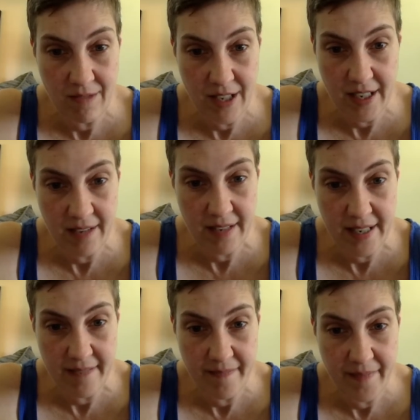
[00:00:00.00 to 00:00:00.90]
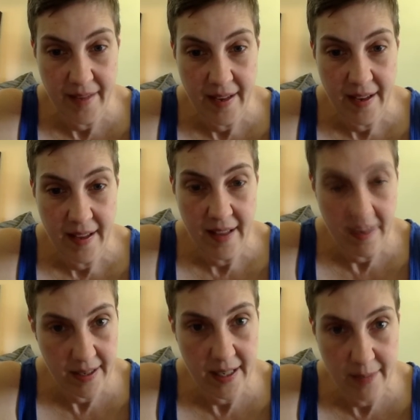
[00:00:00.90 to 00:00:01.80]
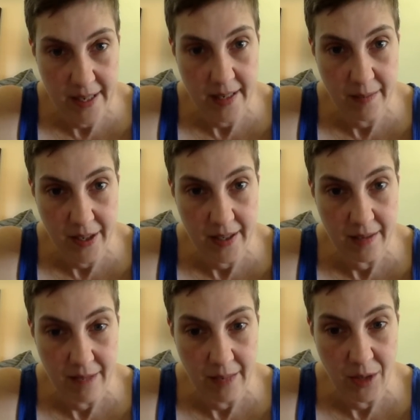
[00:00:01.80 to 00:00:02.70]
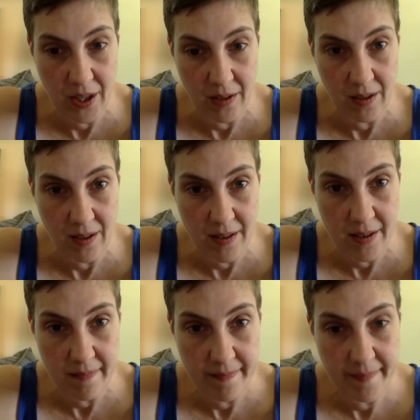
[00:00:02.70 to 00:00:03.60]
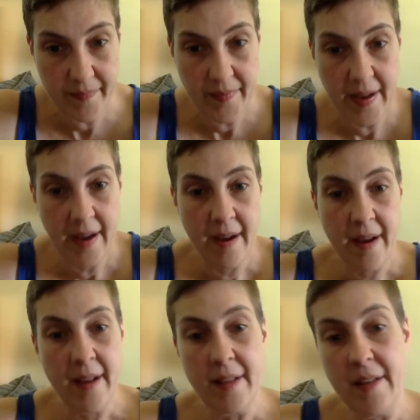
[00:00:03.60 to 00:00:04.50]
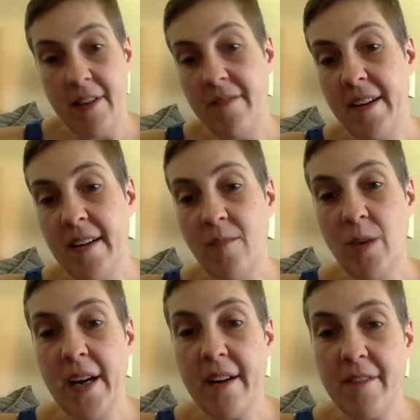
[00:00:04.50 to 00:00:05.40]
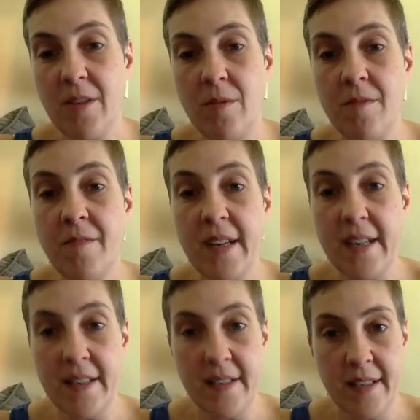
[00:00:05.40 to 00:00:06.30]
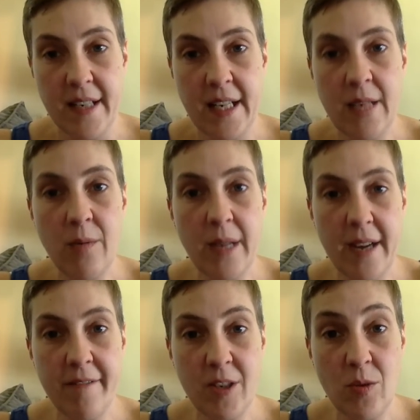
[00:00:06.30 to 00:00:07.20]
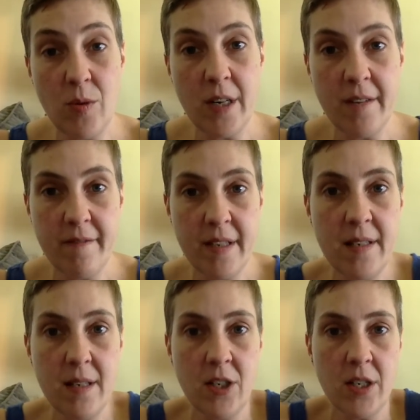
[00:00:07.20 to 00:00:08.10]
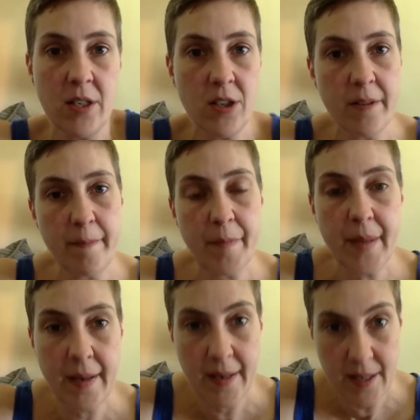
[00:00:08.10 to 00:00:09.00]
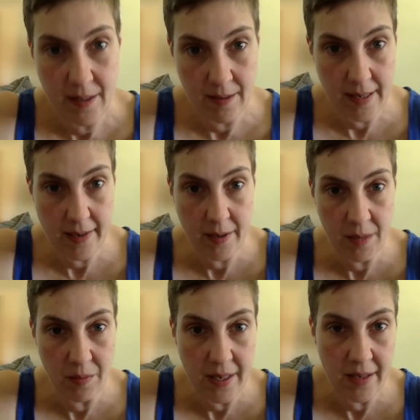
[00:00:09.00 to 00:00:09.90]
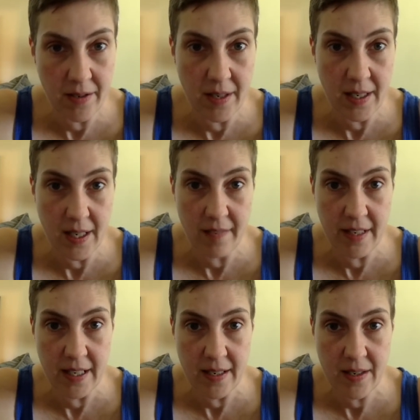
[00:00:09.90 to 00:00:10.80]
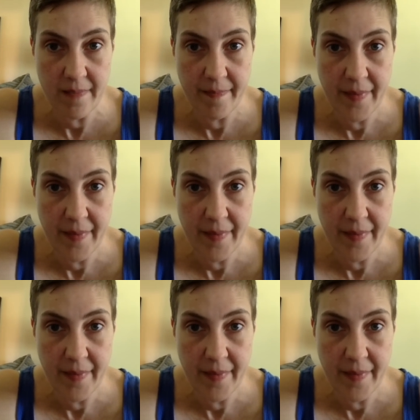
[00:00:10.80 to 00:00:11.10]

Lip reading: diary, that would now be subject to Rape Shield laws. The defendant would have to fight. He would have to convince a judge to allow them to be entered into evidence.